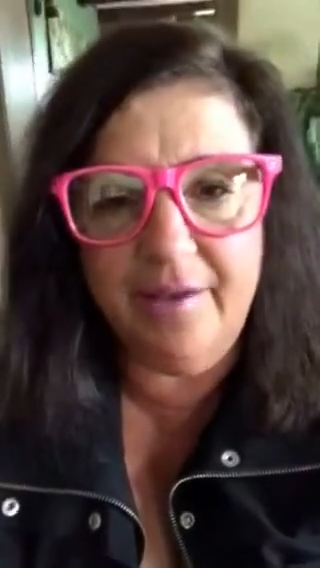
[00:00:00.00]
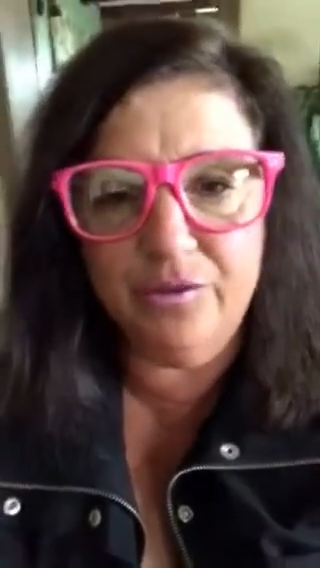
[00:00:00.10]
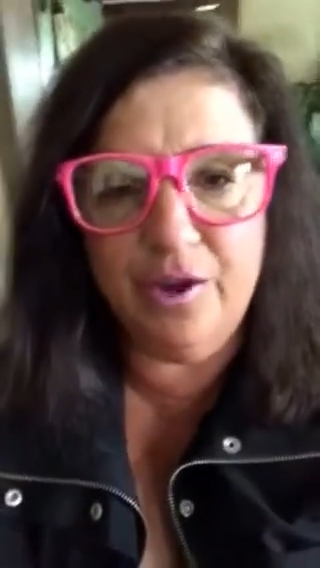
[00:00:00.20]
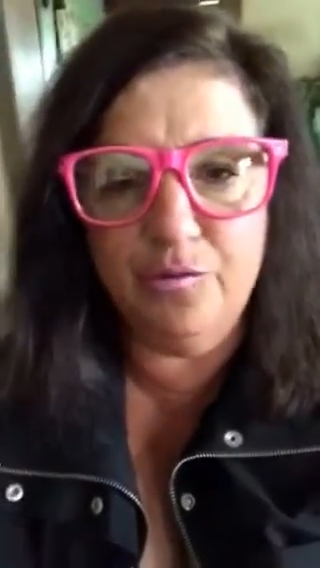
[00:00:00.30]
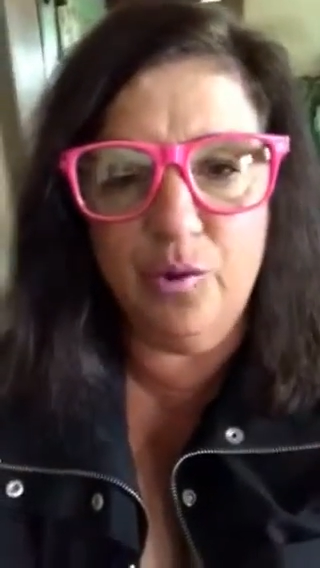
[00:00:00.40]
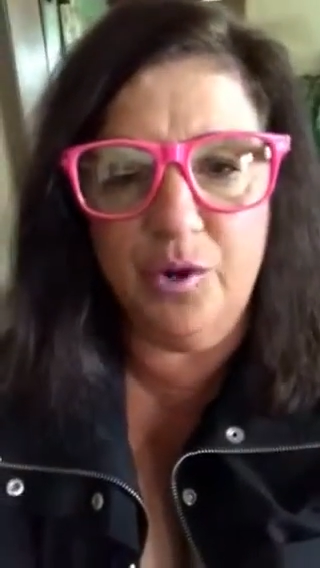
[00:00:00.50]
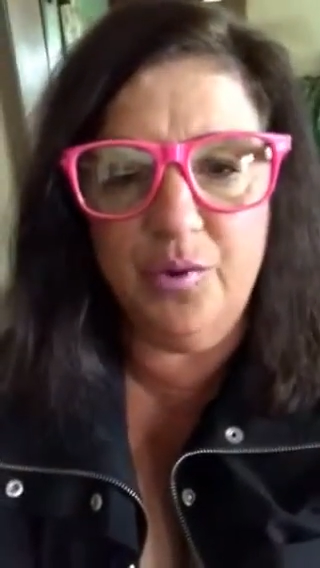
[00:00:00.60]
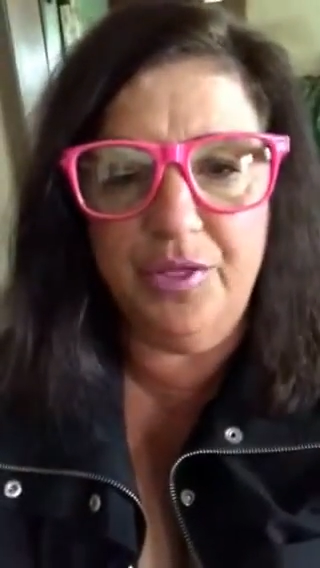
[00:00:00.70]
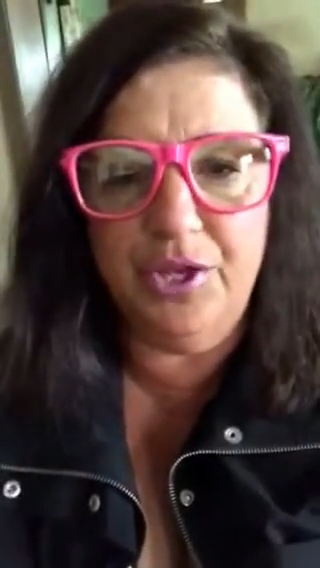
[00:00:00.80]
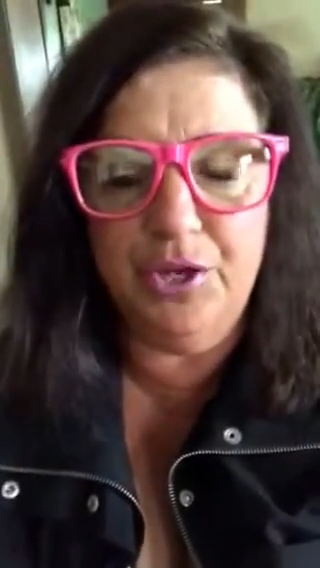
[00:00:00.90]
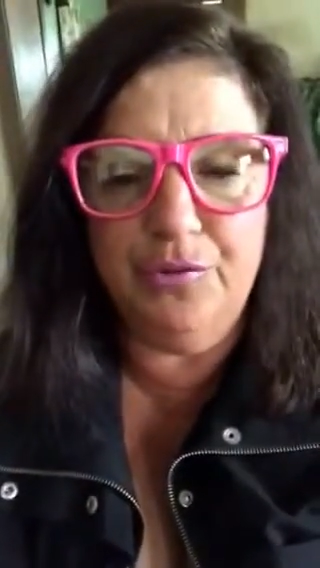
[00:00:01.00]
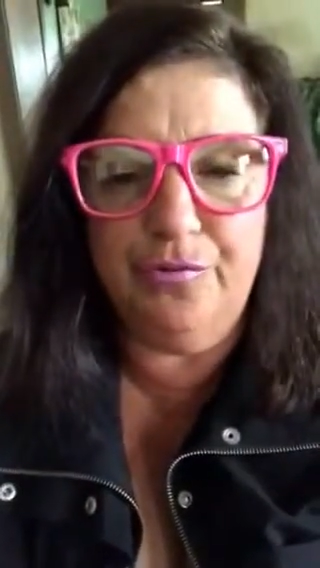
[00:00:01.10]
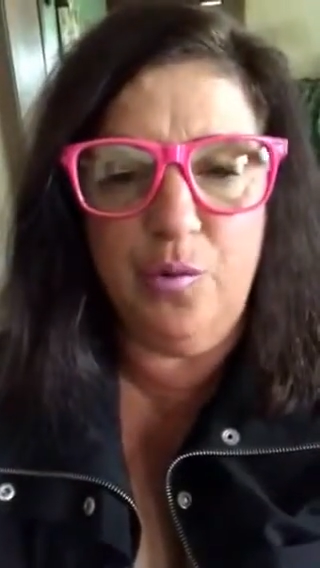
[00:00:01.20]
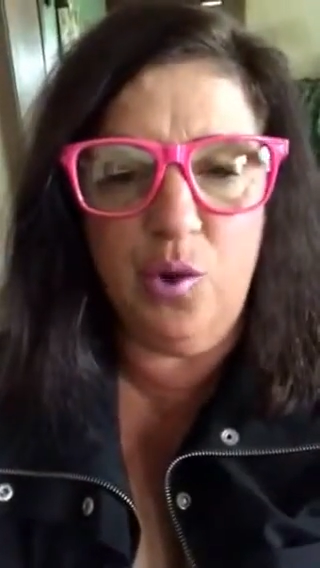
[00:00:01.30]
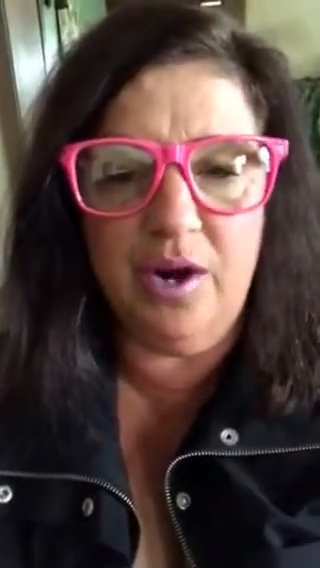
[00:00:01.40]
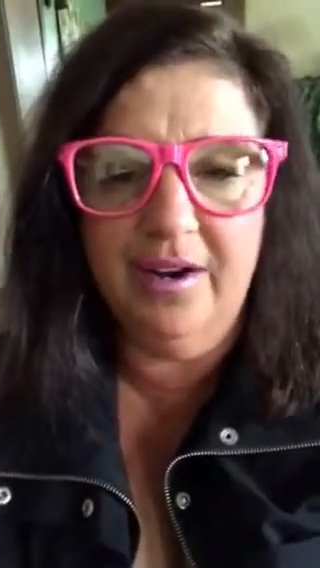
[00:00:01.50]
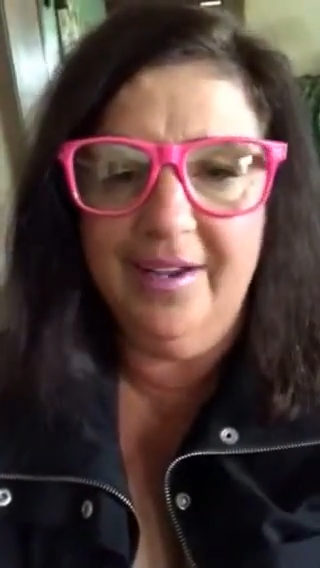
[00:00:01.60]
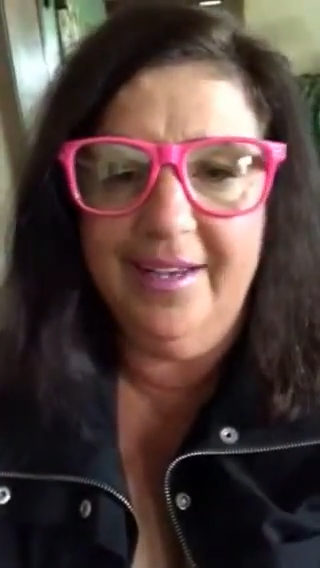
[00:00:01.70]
after I've worked with you for